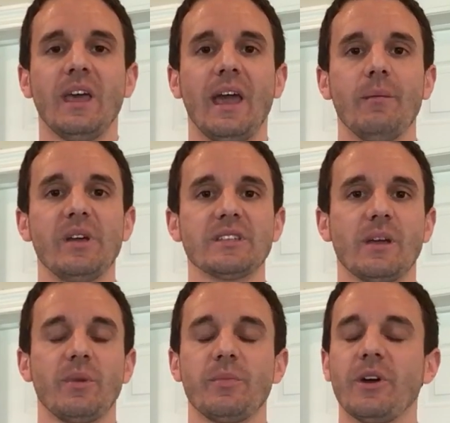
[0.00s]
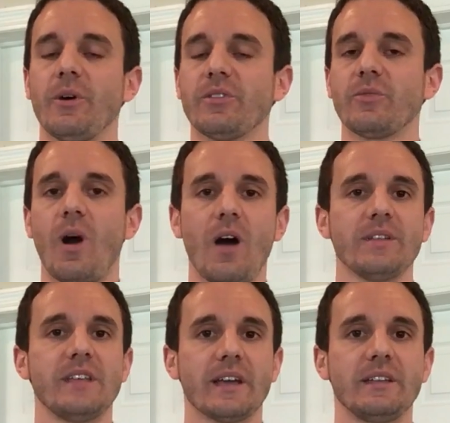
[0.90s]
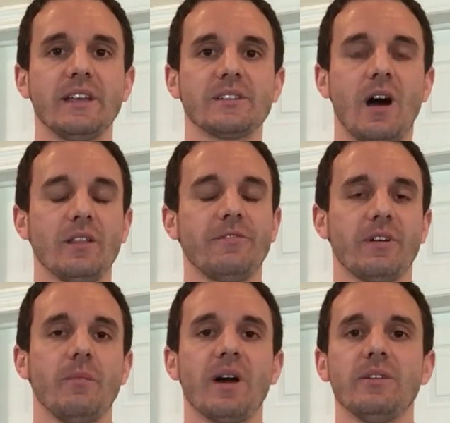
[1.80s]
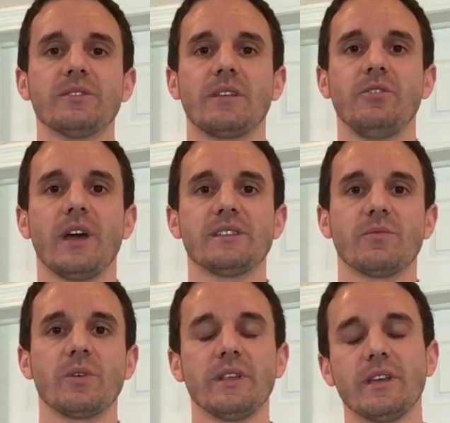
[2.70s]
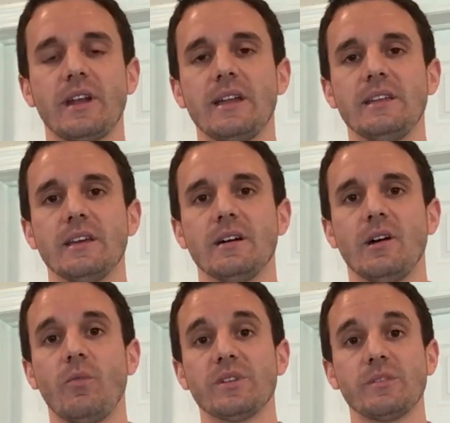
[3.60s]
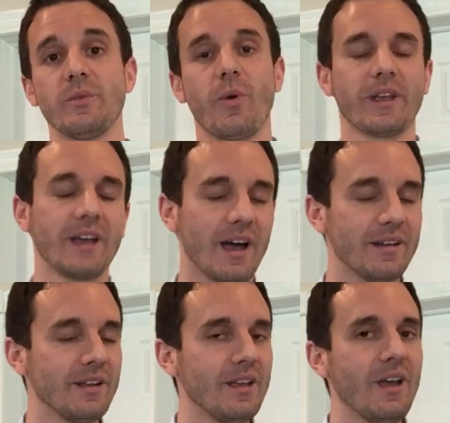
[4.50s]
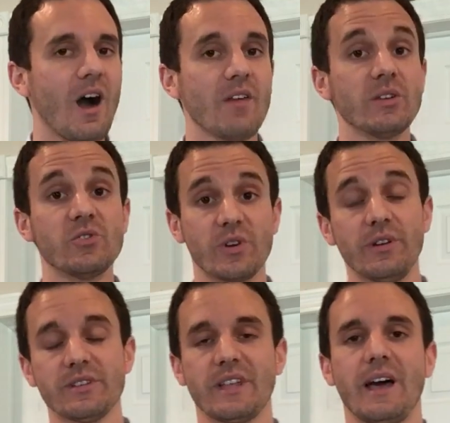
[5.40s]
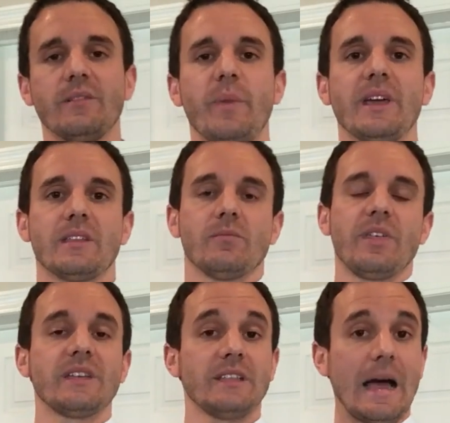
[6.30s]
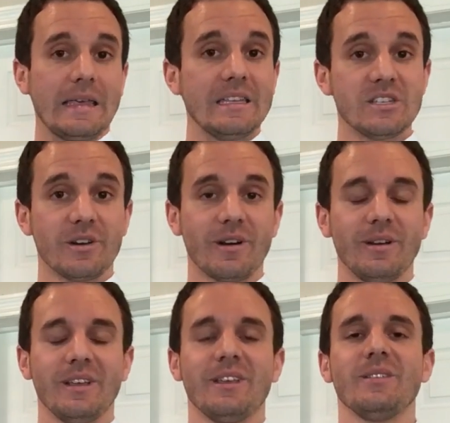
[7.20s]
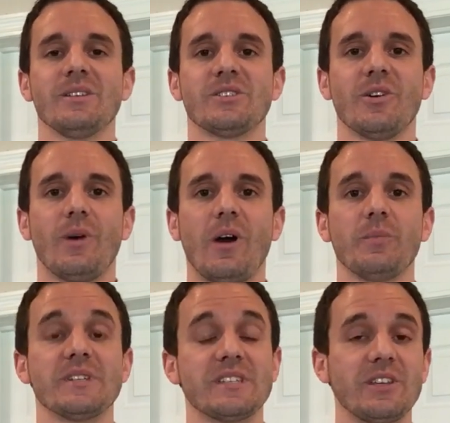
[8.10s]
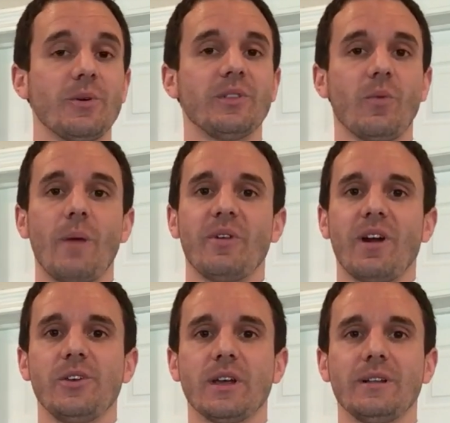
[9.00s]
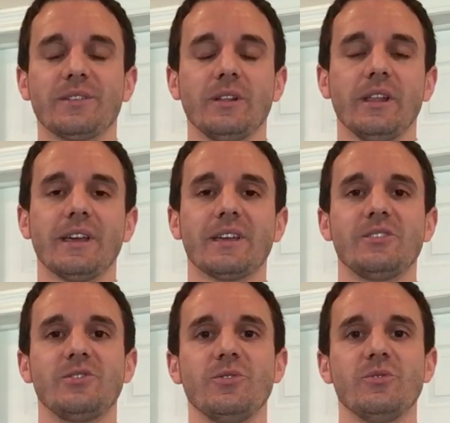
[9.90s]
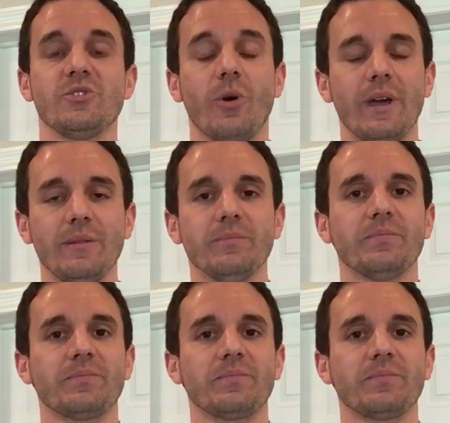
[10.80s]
And basically I'm going to be going through all the techniques, all the fundamentals, giving you guys a really good idea of what to be working on, all the drills that make things a lot easier. So I hope to see you in the webinar. You can click the link to join,